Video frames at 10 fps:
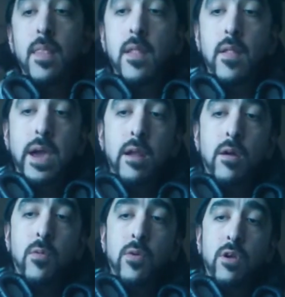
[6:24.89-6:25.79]

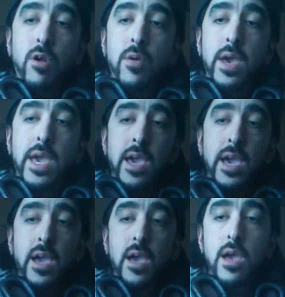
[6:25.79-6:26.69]
later when you're
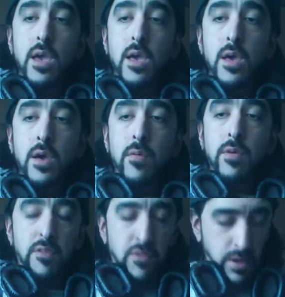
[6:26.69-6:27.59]
inking, when
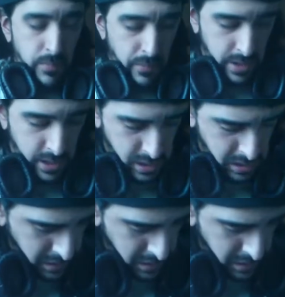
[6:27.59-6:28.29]
you're screen printing.